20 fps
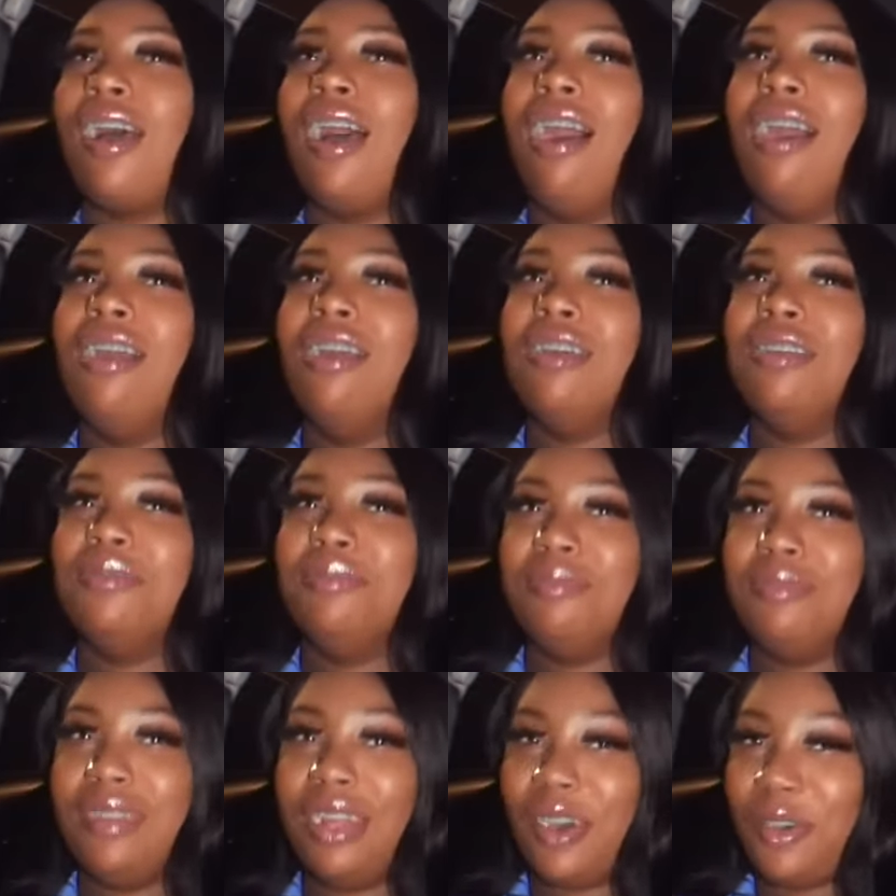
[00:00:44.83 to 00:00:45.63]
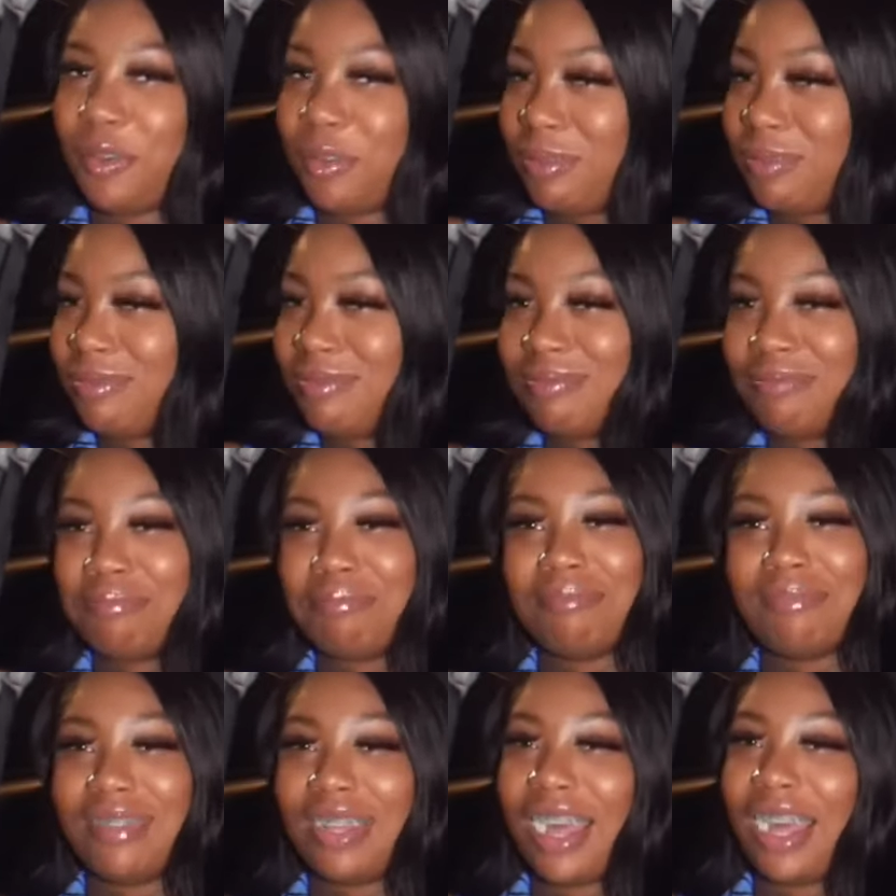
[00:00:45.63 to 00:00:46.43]
Um, no, no?
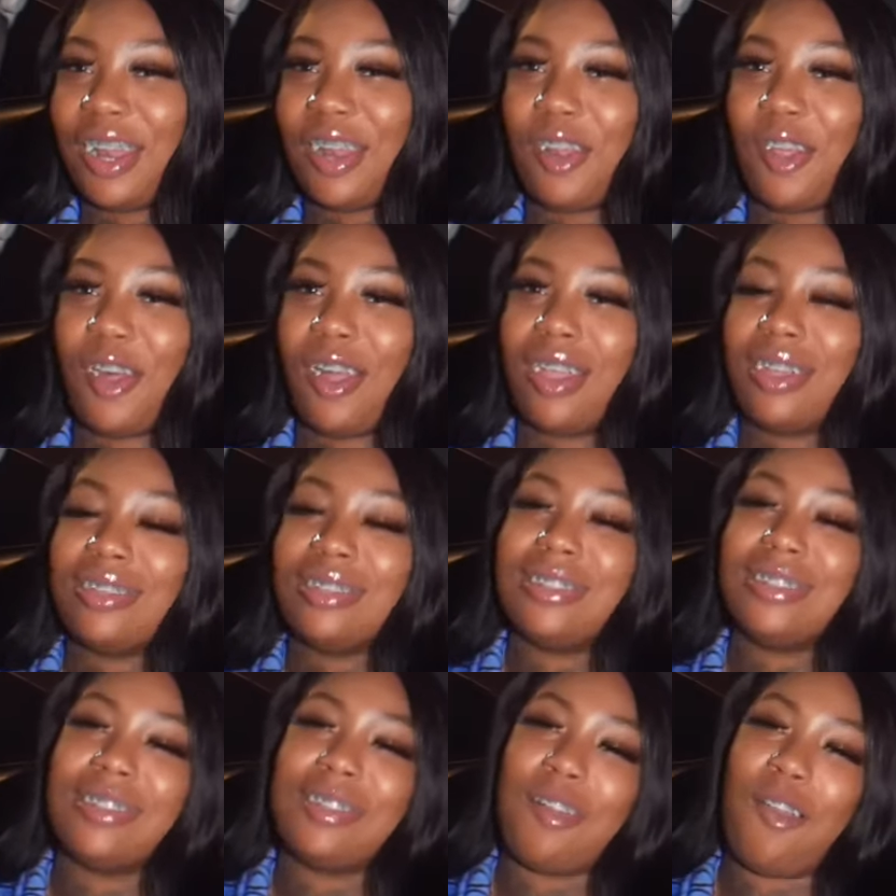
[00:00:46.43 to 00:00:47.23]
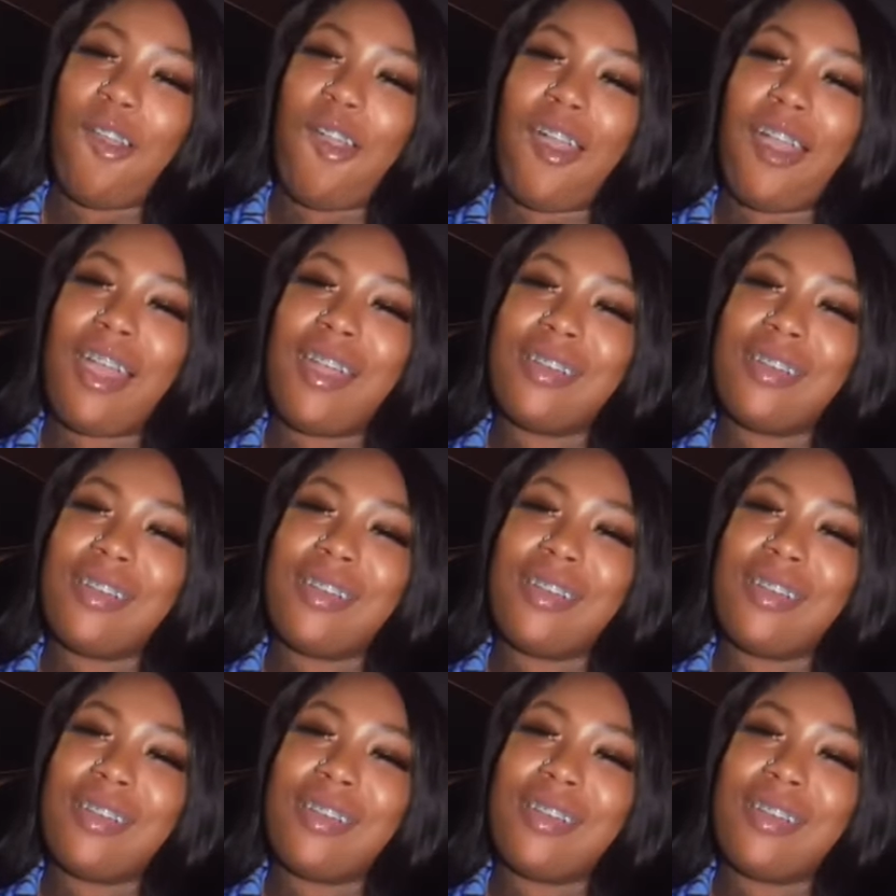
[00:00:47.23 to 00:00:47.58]
not at all. That's a what